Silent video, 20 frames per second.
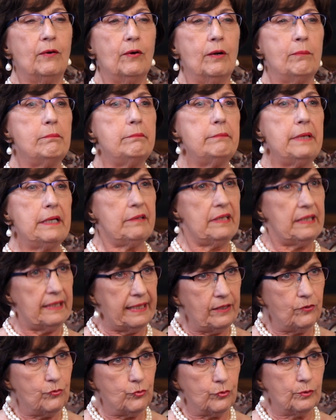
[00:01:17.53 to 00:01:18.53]
or Mary
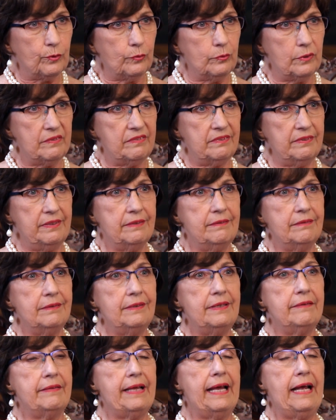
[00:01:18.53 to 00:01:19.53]
Landrieu was in
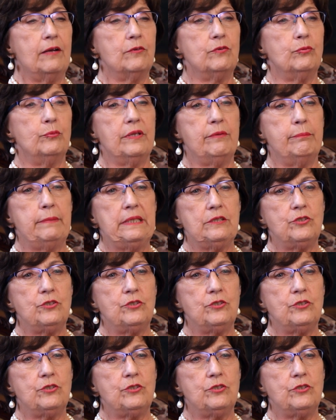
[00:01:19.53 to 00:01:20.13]
the House with me,